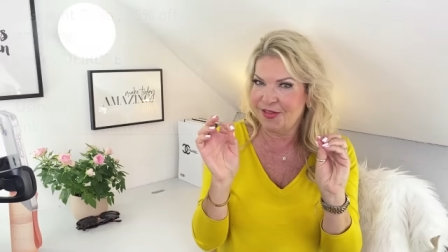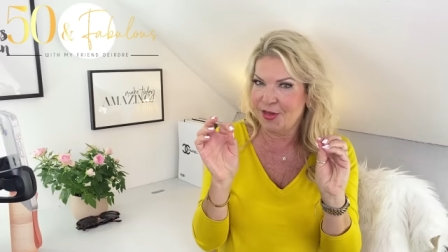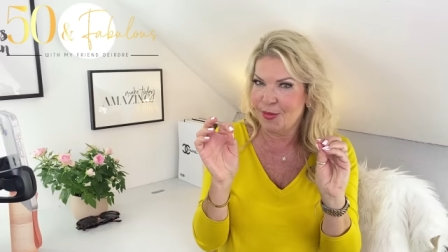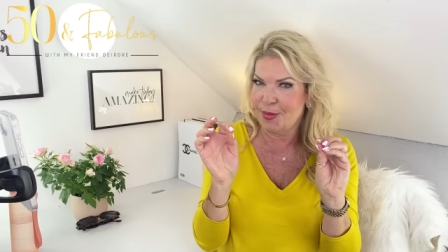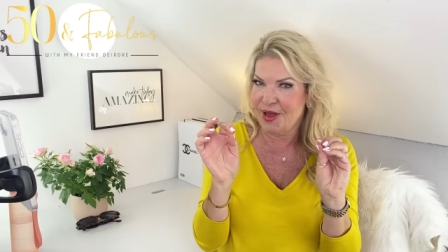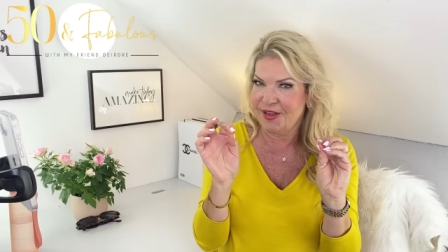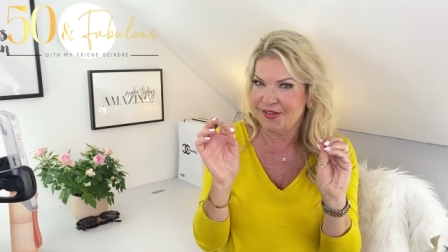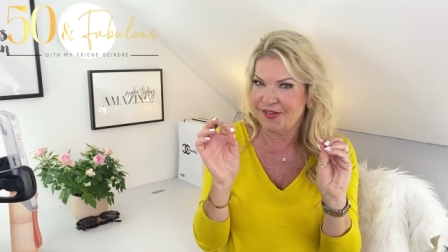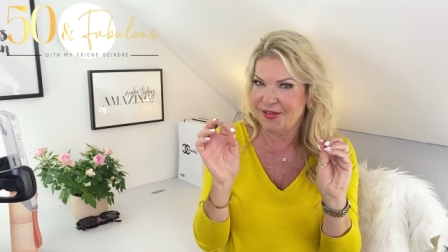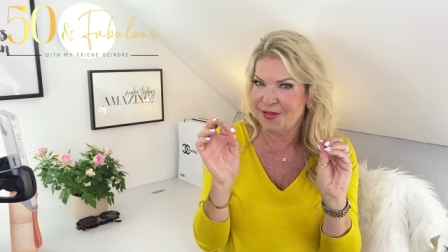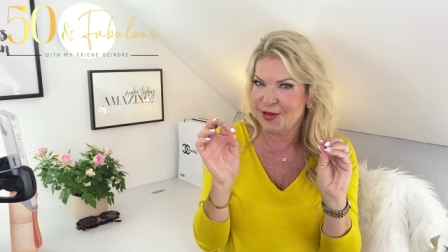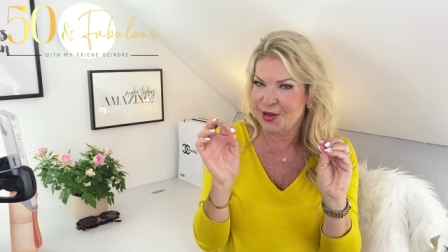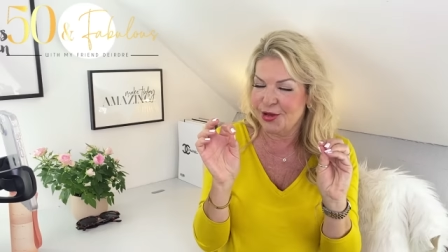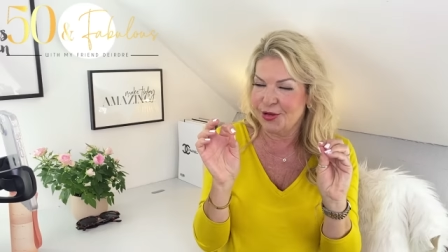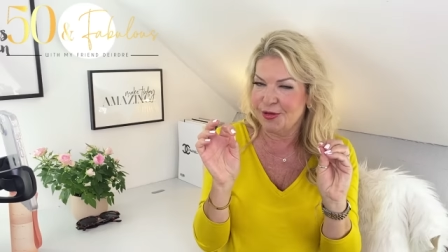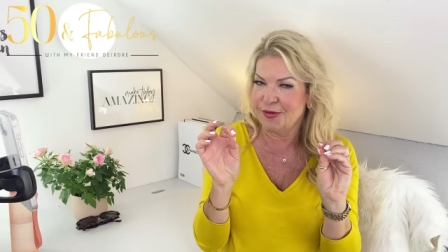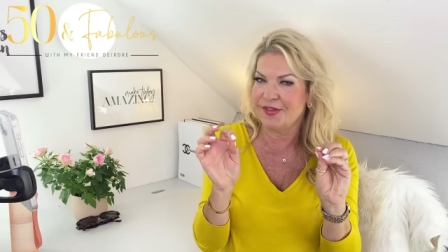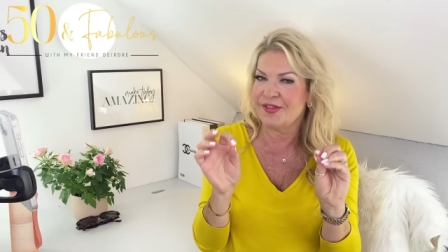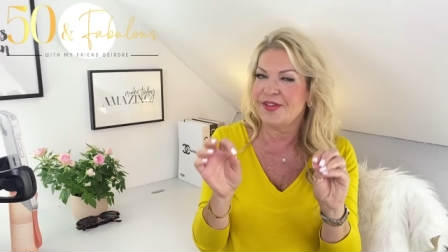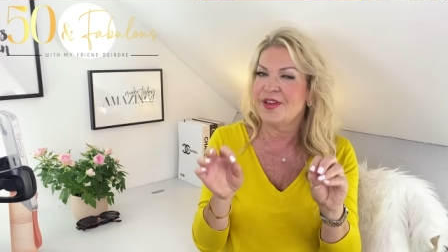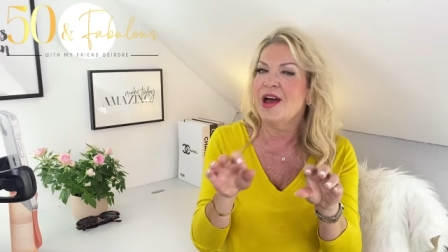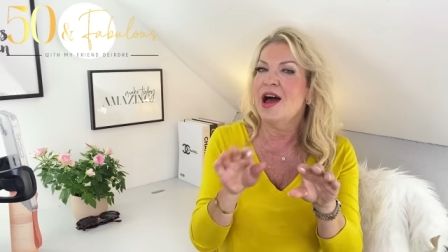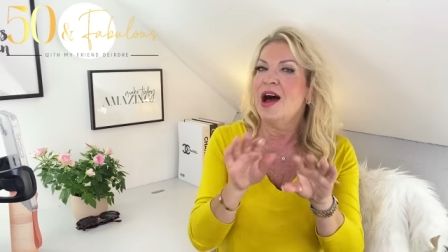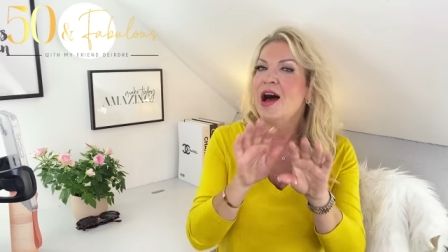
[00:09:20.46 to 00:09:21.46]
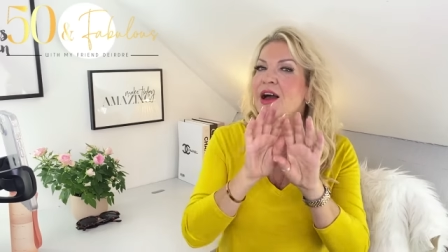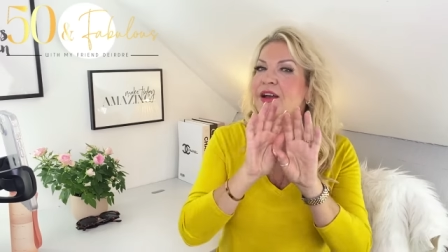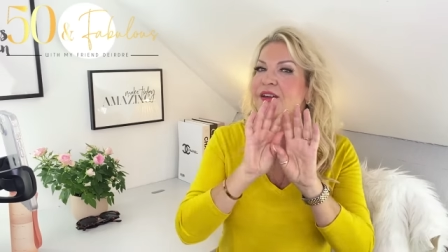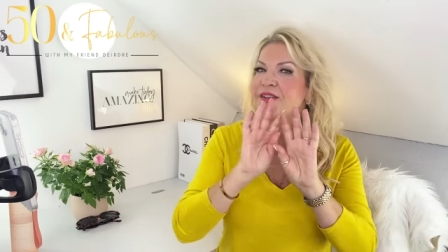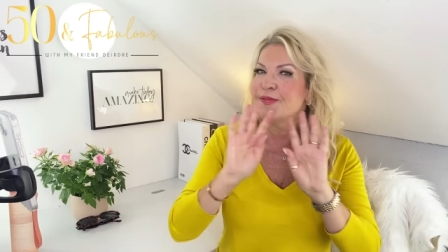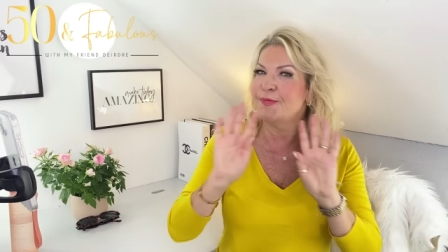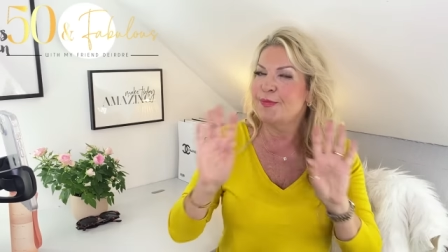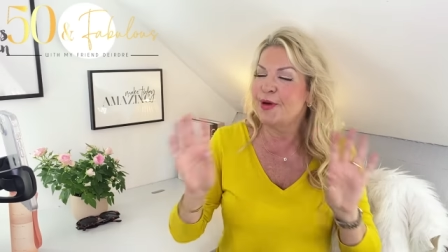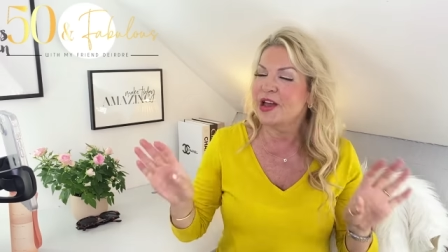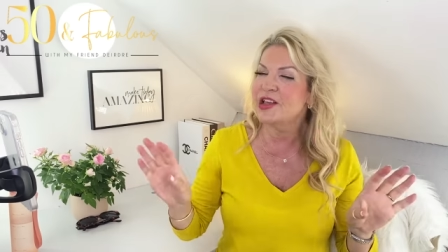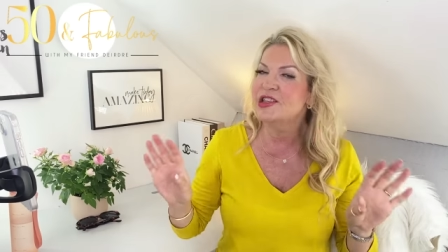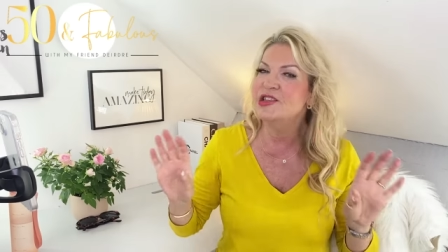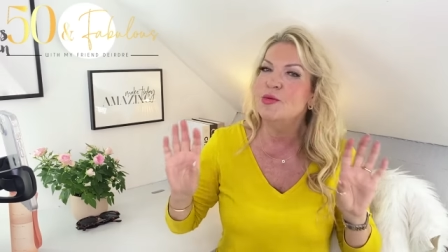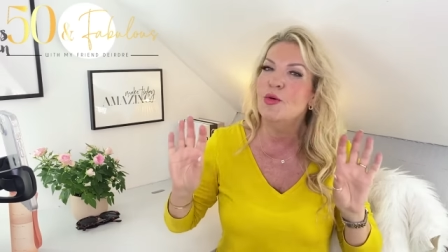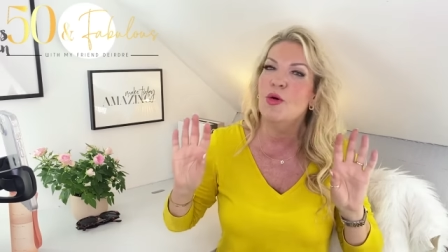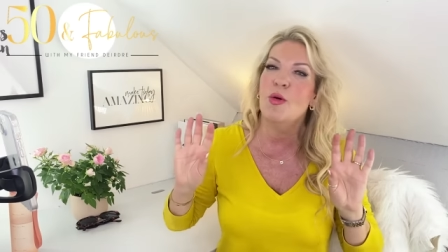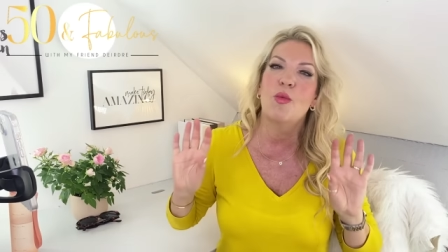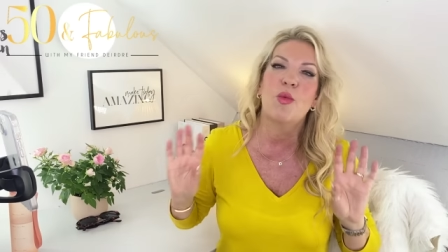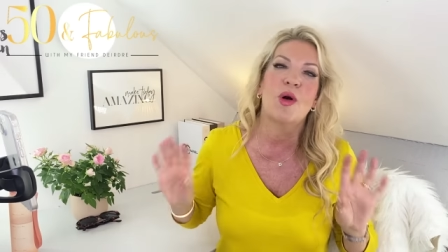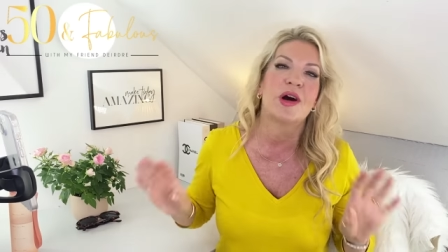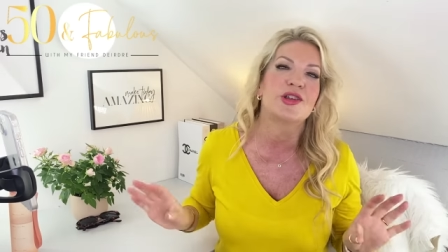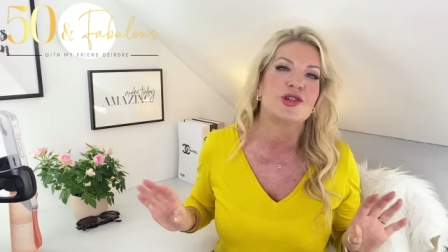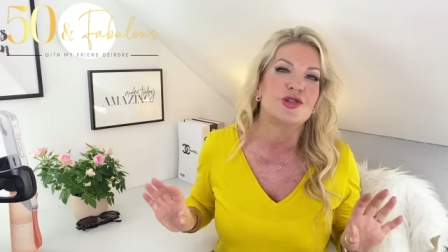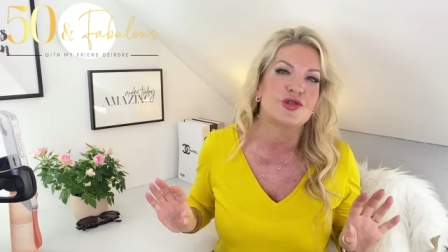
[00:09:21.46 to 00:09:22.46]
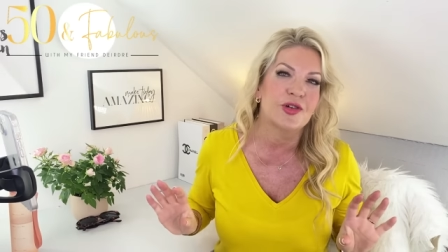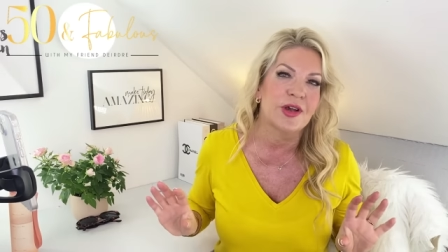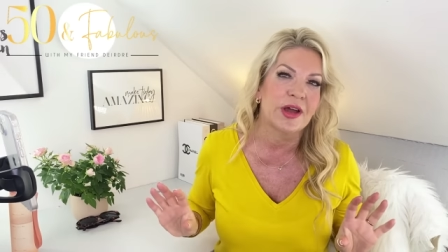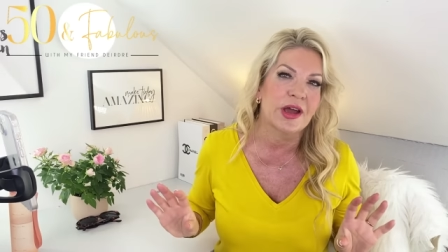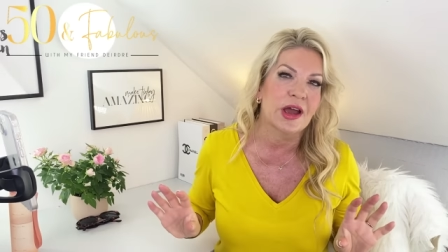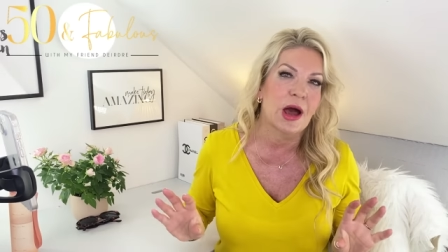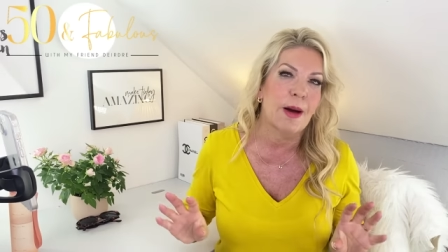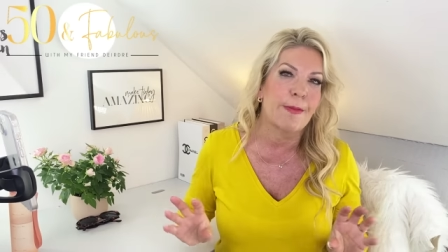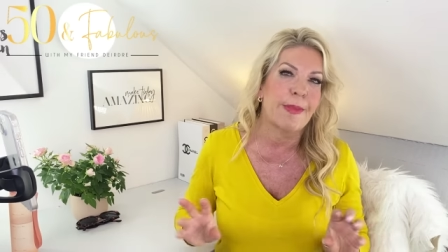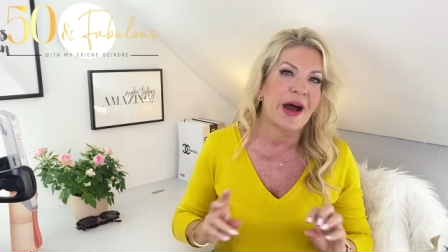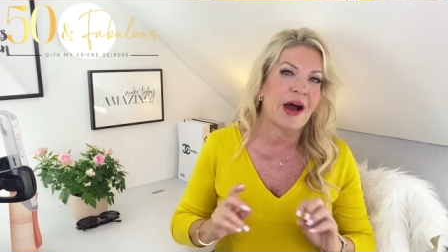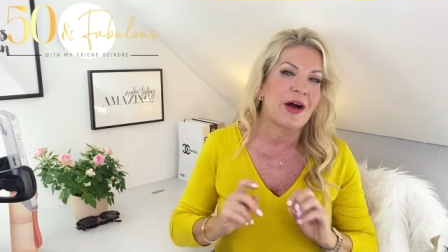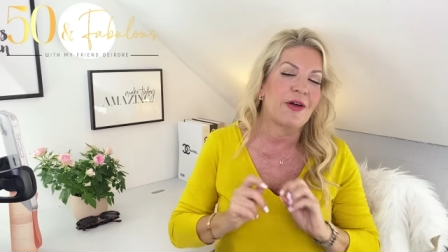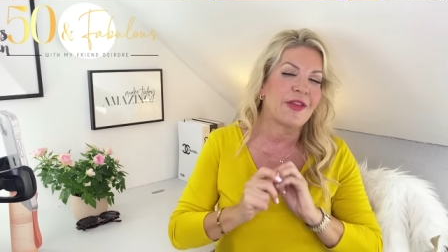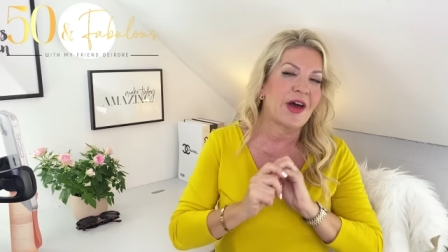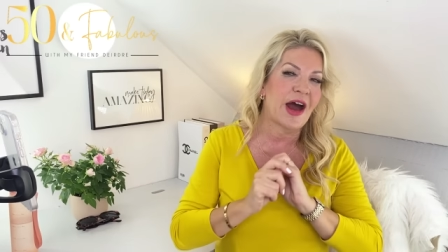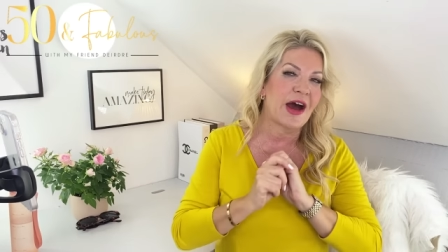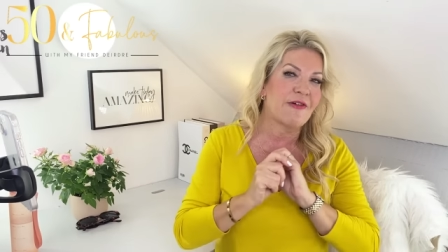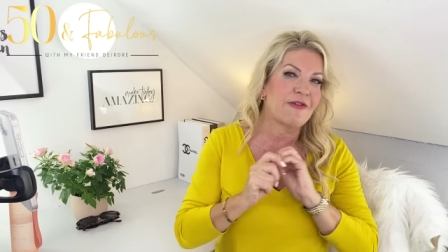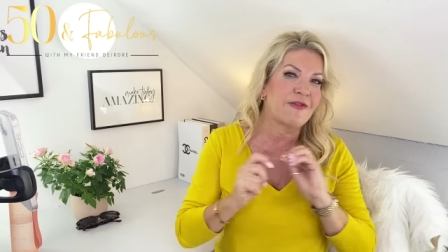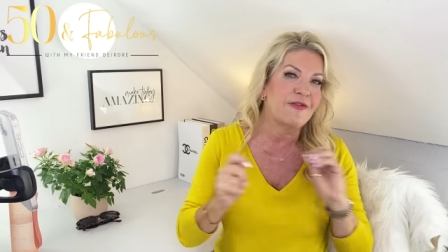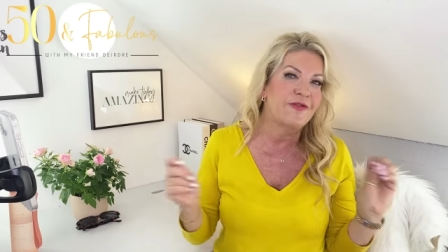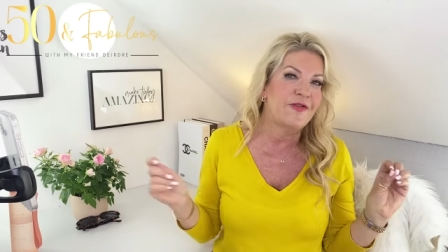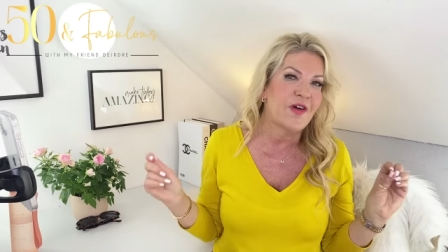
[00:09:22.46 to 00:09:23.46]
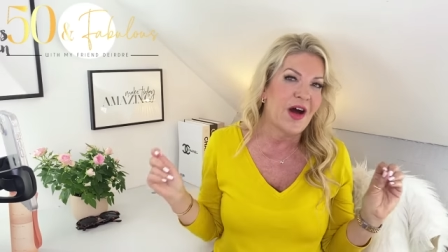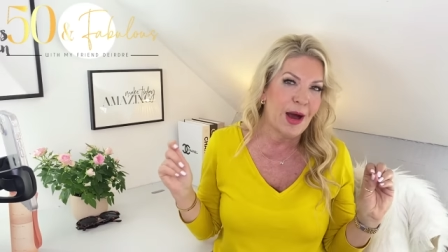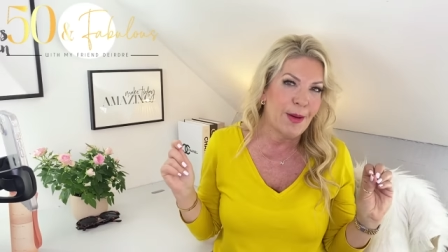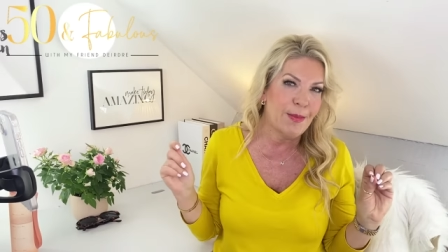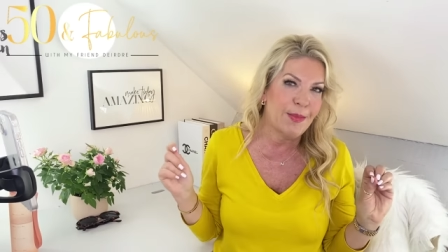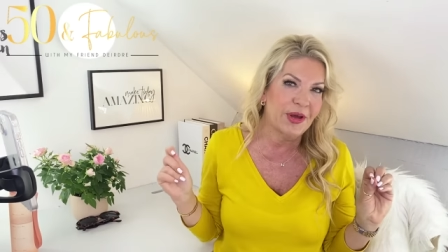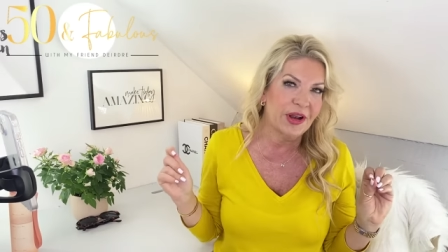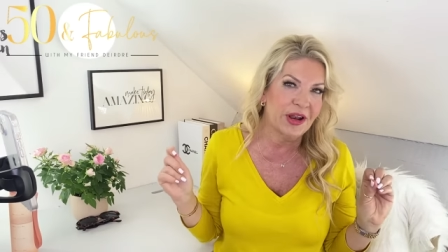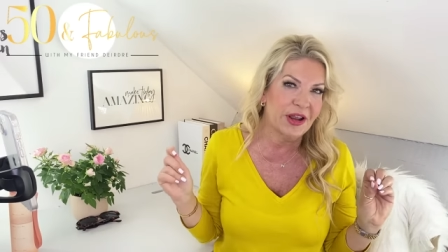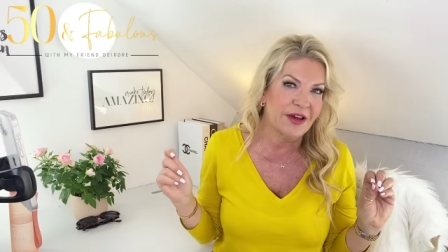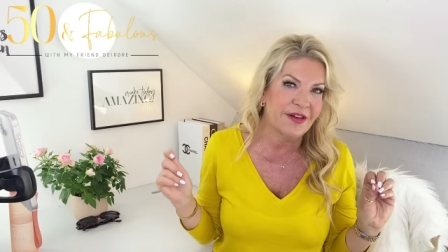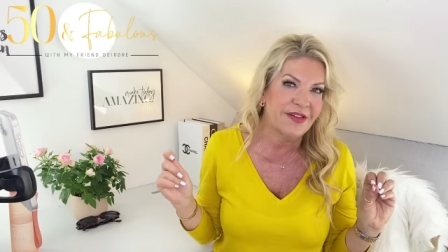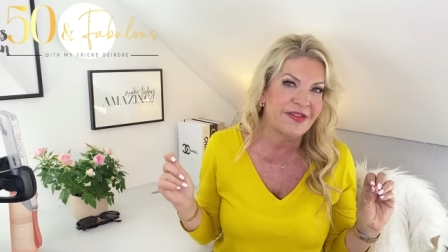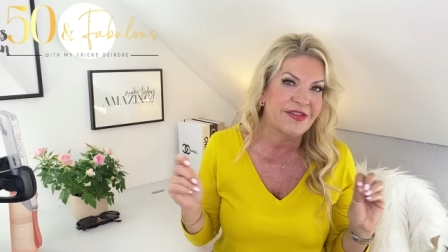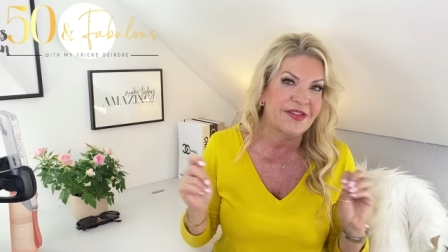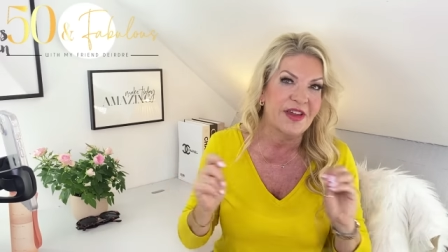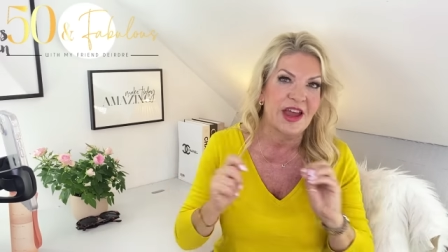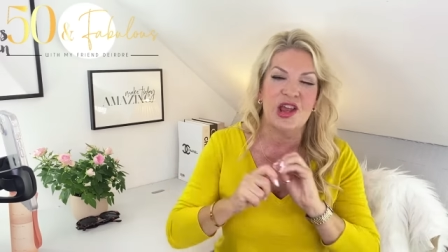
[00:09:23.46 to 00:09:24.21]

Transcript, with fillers: the best news, I expect you were wondering about that fabulous,